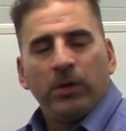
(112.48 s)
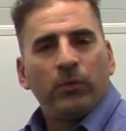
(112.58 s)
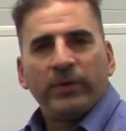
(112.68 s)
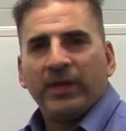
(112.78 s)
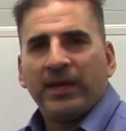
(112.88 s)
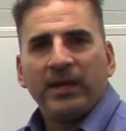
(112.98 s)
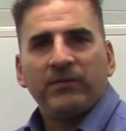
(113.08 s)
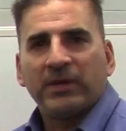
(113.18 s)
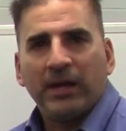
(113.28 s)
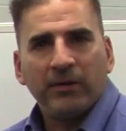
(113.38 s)
where they can't
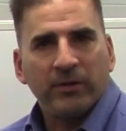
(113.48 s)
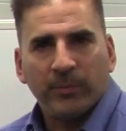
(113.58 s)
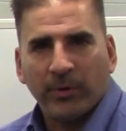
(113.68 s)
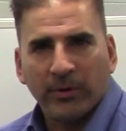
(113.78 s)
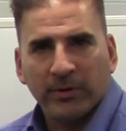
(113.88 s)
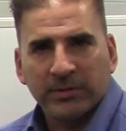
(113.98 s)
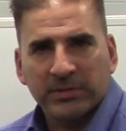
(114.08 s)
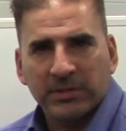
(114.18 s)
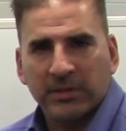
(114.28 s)
even carry their purse.